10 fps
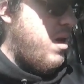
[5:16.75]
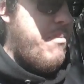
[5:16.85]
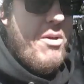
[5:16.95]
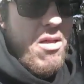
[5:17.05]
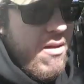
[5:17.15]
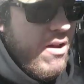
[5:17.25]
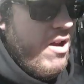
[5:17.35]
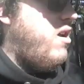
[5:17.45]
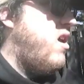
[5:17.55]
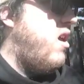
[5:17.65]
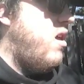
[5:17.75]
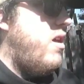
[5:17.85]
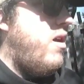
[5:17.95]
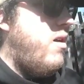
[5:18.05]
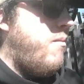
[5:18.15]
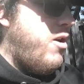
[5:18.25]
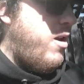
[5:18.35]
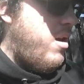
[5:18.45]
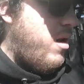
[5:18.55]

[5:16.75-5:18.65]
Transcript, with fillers: something stuck on my